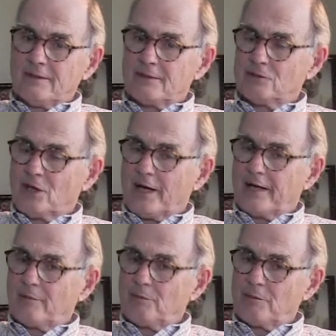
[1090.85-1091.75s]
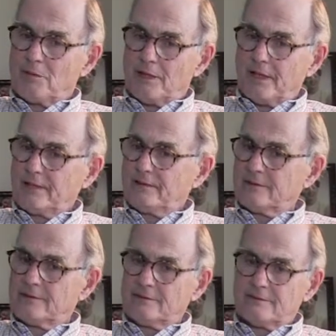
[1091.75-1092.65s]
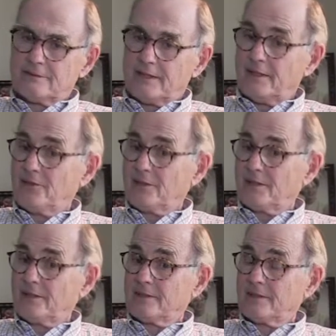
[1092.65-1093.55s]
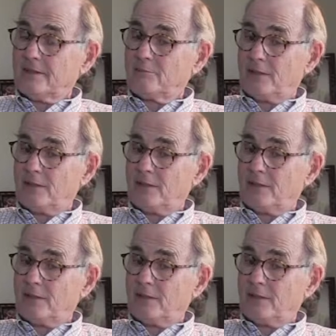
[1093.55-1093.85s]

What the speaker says: desire to be back or anything like that.